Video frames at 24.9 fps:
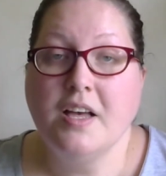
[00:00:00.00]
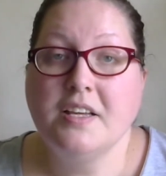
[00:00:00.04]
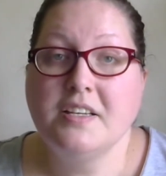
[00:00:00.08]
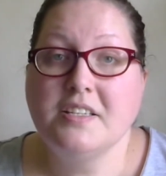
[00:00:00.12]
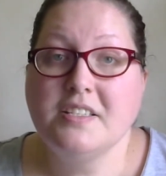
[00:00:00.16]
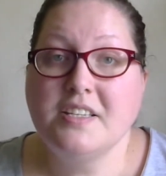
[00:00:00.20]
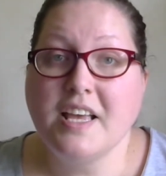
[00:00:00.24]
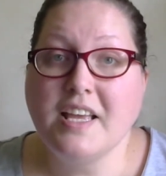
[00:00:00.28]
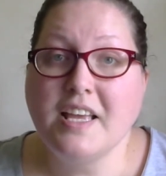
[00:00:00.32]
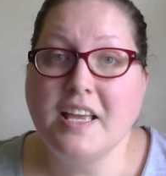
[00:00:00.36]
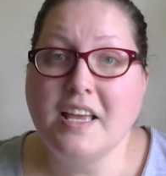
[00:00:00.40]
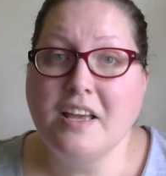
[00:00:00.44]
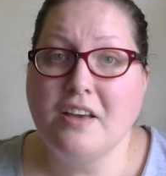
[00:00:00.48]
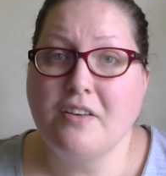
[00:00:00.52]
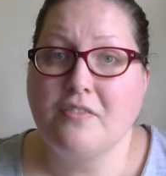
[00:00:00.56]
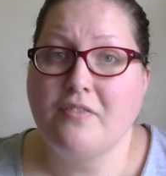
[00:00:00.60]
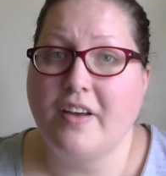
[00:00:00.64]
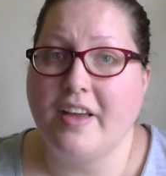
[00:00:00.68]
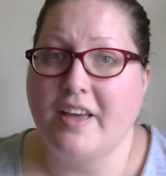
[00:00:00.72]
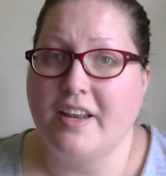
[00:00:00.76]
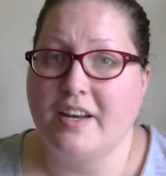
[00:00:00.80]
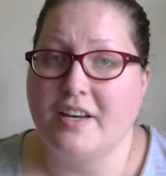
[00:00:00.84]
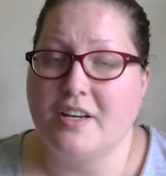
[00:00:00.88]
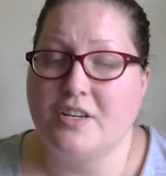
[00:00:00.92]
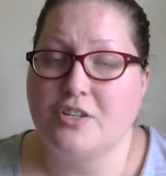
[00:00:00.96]
Taking
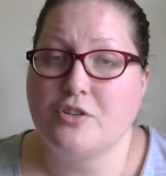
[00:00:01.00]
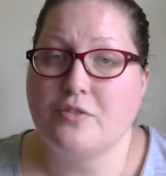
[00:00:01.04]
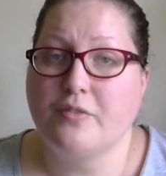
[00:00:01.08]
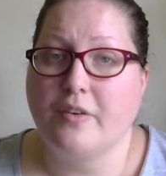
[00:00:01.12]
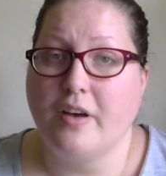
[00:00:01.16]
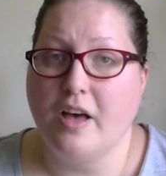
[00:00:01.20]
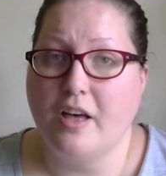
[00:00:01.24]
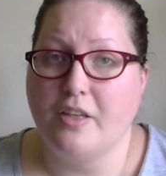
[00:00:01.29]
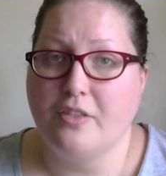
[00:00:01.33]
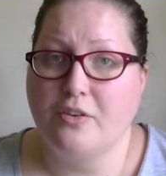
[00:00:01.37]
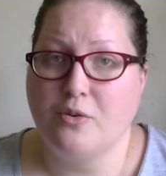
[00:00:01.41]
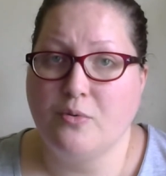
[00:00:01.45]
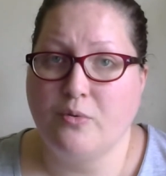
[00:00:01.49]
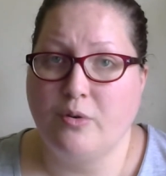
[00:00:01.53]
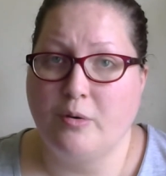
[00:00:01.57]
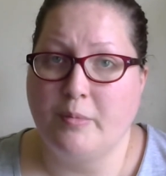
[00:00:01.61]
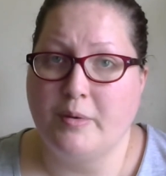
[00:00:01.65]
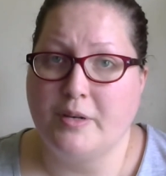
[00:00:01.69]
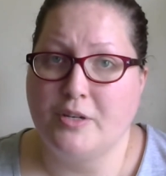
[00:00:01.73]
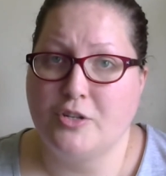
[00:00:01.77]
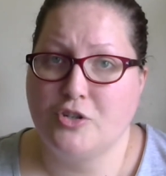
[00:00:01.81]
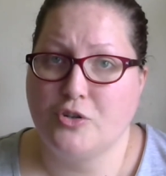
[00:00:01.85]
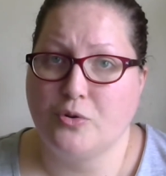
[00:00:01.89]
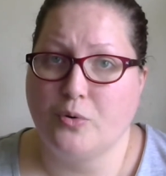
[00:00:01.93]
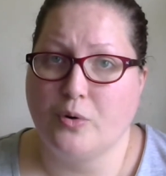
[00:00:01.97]
advantage of other
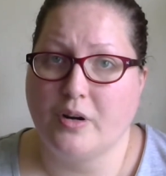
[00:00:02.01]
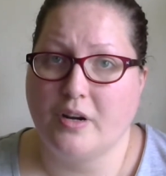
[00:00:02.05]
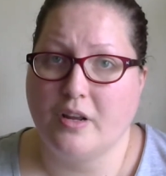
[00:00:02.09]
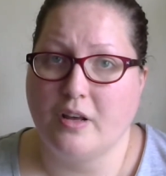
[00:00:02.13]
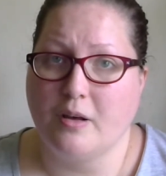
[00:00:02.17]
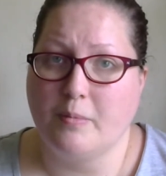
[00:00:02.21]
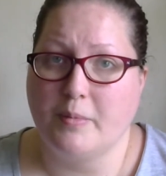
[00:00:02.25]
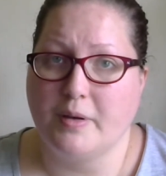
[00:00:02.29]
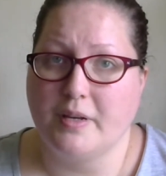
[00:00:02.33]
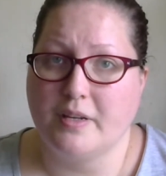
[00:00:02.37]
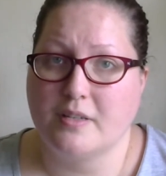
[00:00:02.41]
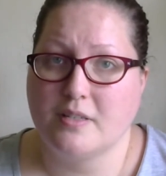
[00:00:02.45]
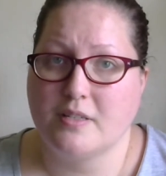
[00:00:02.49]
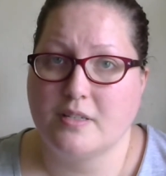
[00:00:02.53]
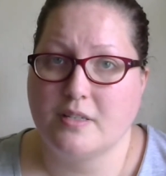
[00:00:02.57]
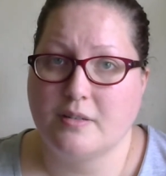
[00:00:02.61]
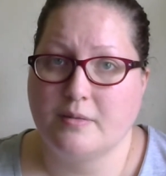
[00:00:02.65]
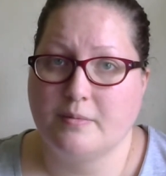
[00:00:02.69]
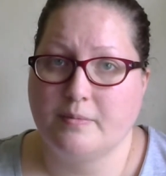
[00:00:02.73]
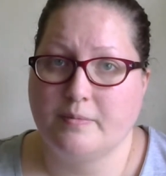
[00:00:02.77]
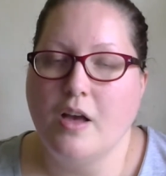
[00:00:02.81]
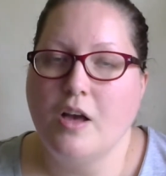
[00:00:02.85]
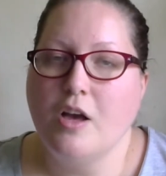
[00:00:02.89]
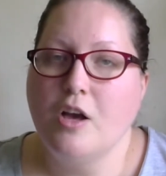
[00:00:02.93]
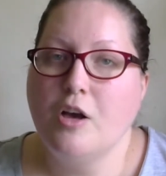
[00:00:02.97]
women's
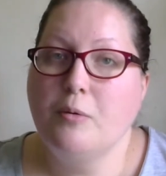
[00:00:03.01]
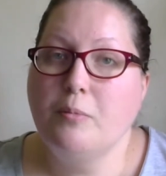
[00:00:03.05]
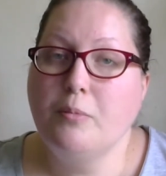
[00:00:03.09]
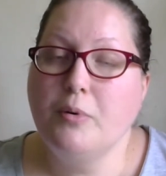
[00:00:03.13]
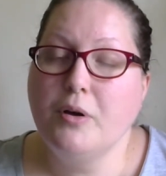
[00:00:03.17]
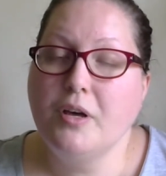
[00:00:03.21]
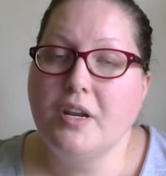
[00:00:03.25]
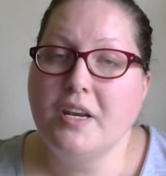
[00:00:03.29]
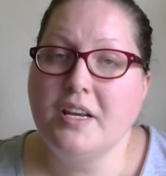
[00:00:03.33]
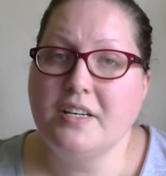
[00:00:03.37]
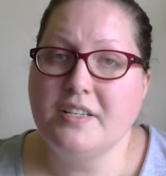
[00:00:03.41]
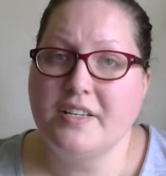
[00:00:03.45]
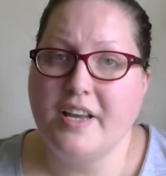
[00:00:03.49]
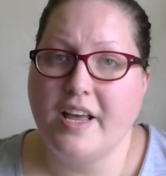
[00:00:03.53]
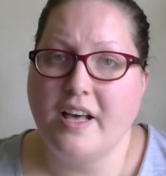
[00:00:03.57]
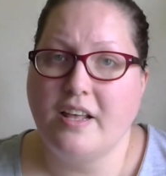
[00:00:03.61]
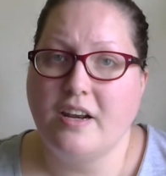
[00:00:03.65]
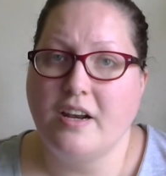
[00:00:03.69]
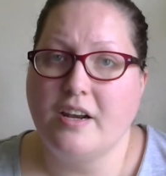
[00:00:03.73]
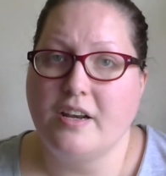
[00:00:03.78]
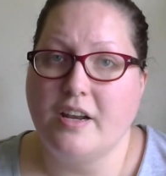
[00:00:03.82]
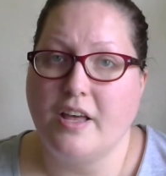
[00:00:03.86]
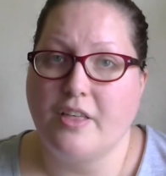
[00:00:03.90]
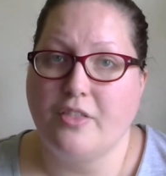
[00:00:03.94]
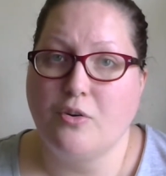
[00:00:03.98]
shortcomings. Putting down
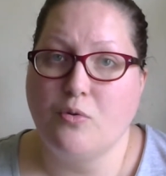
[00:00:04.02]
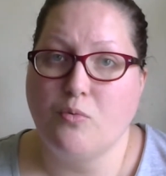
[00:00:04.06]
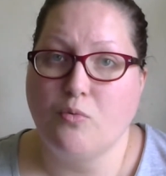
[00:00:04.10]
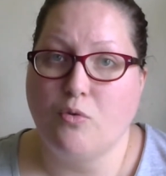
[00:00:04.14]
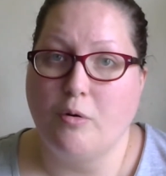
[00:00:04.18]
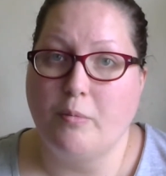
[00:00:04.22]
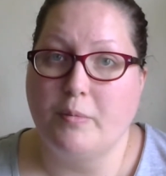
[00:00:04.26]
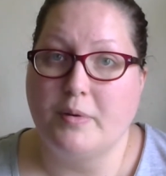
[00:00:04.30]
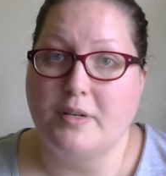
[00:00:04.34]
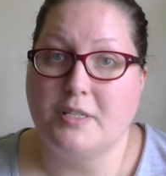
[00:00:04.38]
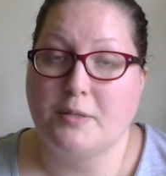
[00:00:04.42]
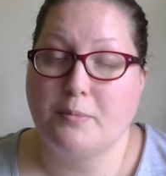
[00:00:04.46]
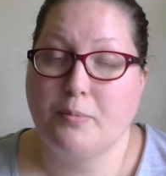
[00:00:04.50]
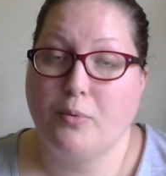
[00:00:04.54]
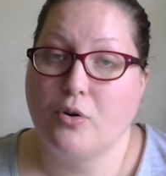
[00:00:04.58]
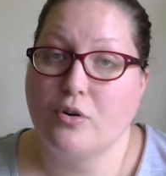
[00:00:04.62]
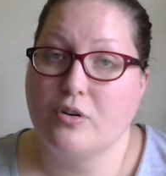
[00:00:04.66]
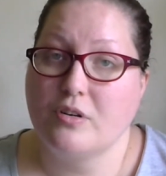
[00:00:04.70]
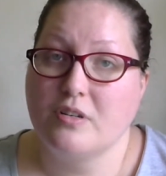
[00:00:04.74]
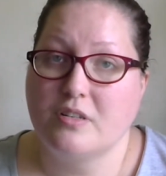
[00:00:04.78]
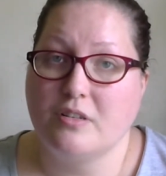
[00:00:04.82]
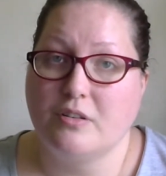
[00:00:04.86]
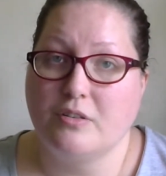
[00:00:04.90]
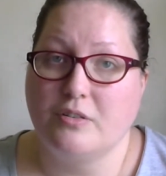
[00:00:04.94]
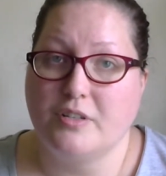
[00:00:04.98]
another woman's
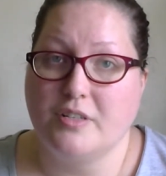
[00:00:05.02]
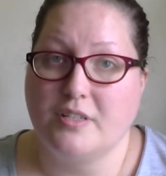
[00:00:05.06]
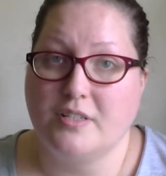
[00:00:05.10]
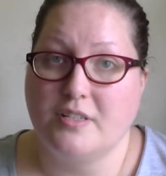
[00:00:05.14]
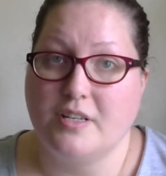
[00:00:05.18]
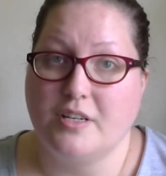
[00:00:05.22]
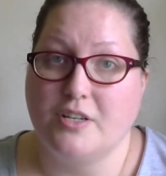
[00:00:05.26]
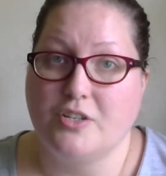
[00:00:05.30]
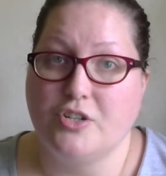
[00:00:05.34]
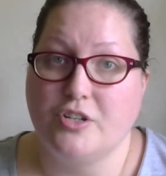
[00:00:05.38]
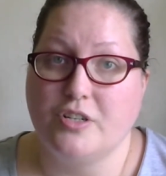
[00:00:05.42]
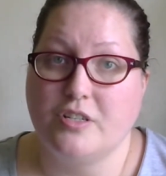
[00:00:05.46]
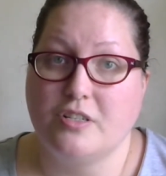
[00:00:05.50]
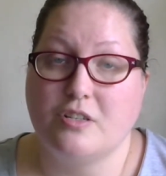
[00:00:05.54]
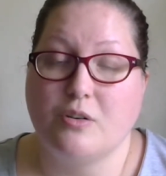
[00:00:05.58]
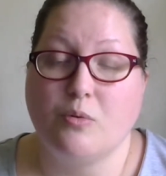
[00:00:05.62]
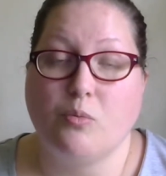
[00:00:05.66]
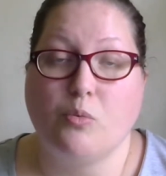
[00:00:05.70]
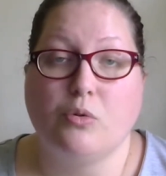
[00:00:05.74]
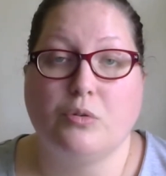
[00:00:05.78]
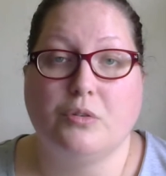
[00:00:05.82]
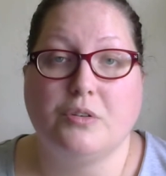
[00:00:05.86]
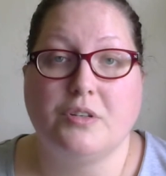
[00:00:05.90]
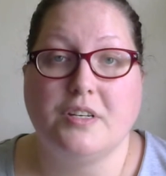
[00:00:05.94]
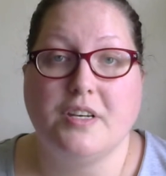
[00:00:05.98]
personal decisions
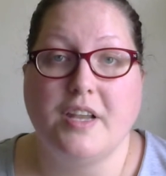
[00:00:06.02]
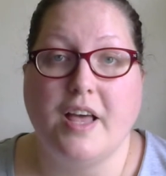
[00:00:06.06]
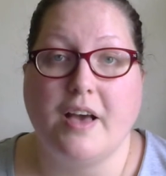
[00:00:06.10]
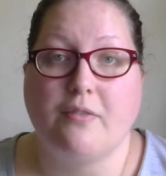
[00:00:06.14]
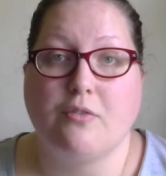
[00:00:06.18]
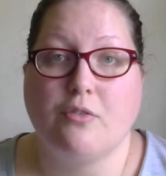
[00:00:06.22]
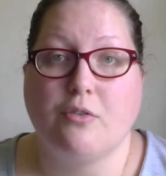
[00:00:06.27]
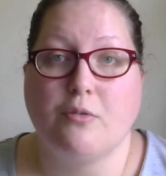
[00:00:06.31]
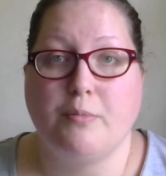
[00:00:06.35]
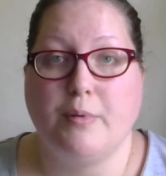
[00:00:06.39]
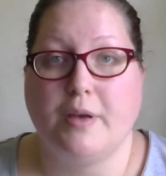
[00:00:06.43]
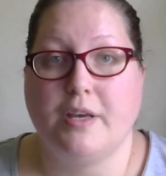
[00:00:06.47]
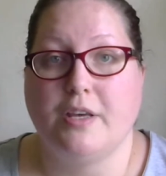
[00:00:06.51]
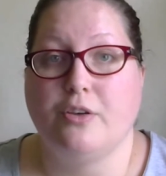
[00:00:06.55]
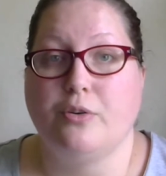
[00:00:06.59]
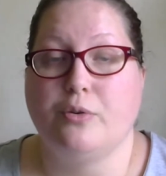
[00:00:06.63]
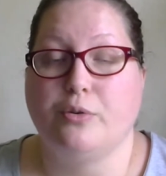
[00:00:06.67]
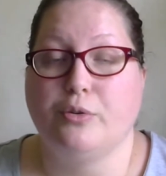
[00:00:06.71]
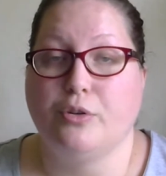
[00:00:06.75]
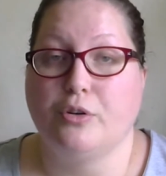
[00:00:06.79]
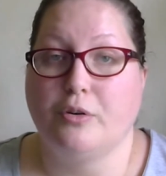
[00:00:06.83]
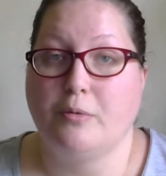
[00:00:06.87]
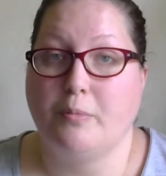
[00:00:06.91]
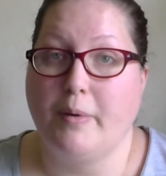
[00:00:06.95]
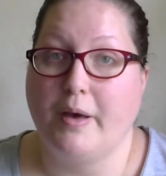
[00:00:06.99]
will never make you
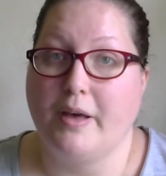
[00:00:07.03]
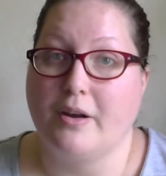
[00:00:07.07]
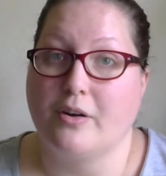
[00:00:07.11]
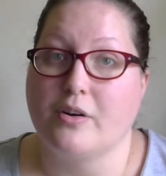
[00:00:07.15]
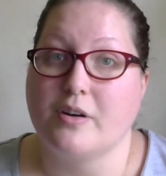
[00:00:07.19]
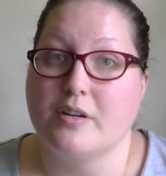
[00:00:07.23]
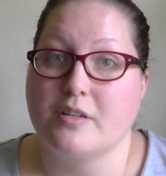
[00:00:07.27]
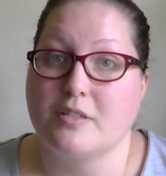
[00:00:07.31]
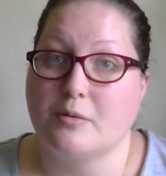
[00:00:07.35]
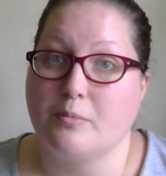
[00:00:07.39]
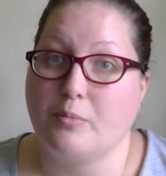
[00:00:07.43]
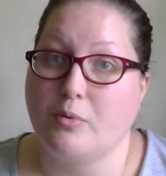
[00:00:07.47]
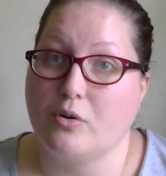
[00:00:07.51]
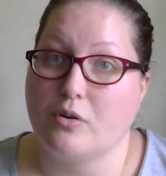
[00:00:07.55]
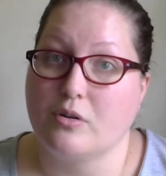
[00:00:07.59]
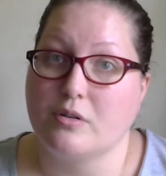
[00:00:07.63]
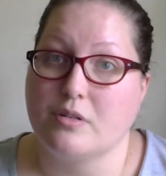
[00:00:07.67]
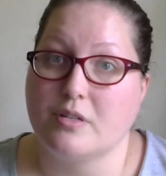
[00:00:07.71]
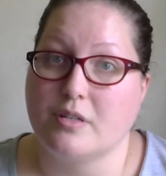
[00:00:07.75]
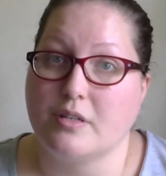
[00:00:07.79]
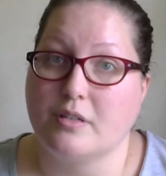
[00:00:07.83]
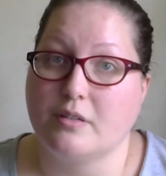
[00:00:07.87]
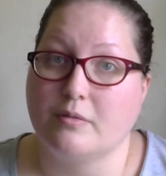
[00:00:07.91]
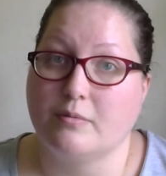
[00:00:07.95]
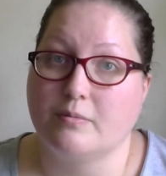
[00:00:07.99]
look better as a
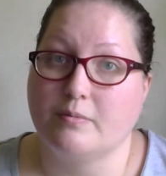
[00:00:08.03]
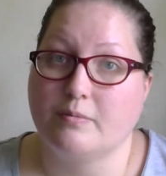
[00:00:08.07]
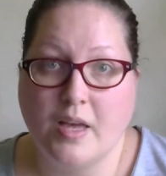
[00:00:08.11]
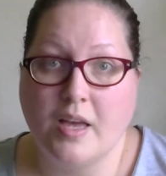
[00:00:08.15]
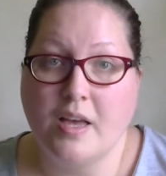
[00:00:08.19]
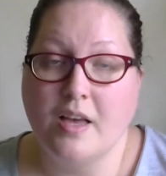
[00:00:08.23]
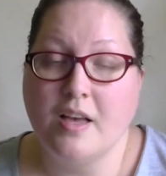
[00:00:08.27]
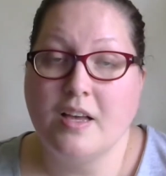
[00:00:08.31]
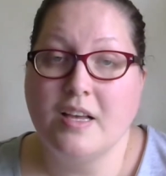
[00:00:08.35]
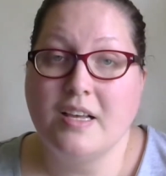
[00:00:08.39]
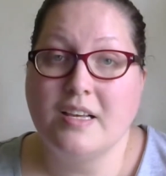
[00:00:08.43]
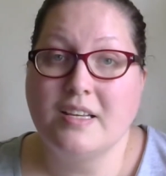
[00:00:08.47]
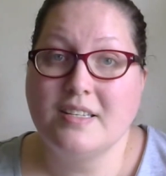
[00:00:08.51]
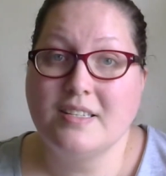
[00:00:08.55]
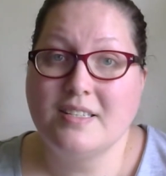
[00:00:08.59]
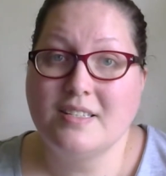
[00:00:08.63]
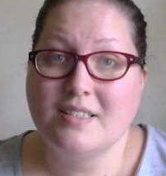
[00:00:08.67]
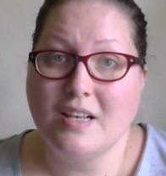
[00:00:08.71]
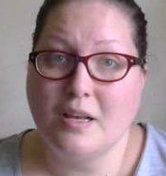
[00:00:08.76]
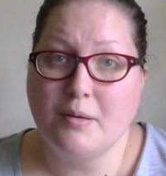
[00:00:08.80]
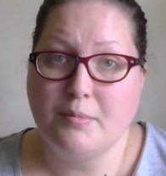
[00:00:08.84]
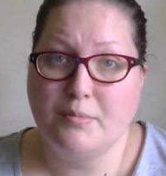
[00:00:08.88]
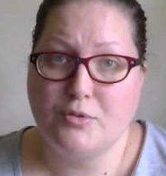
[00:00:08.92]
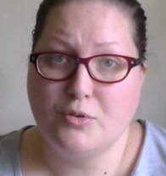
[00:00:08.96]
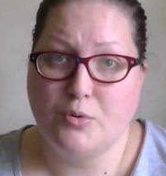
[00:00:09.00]
person.
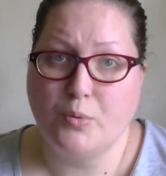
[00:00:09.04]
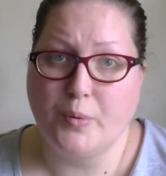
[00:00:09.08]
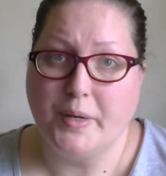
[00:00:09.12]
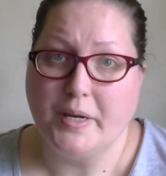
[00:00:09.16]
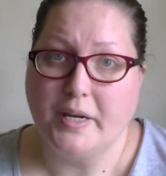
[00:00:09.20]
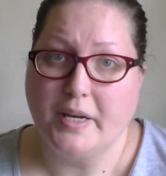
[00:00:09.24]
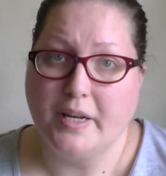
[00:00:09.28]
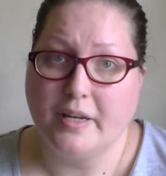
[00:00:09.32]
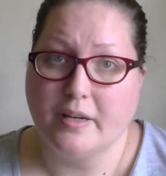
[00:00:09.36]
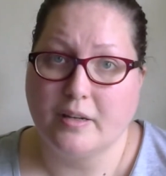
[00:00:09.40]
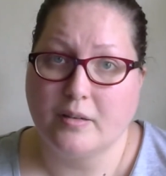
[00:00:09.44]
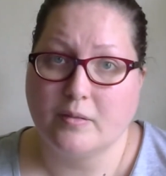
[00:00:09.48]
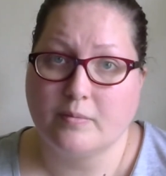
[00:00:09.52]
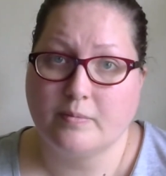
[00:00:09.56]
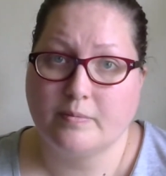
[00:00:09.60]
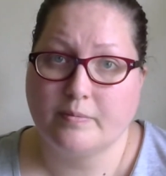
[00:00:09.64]
Subtweeting.